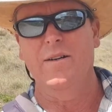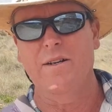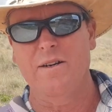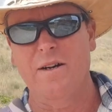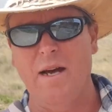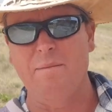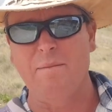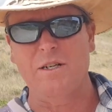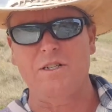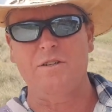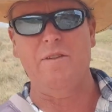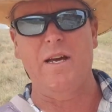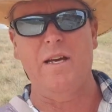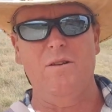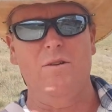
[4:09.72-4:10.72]
I don't know how much
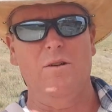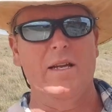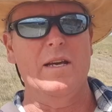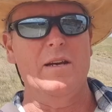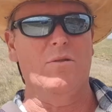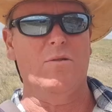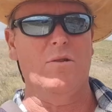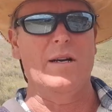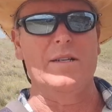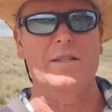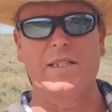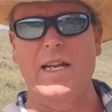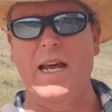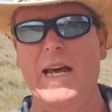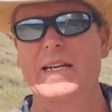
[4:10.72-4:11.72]
of that you'll hear or
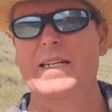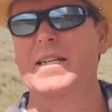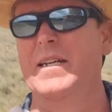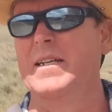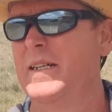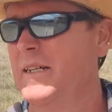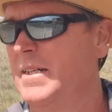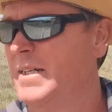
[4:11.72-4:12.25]
understand,